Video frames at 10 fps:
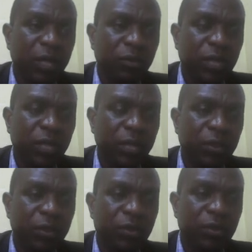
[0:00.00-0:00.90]
take your
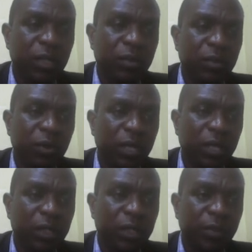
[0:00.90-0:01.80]
students' progress
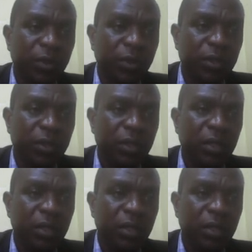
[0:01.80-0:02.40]
reports,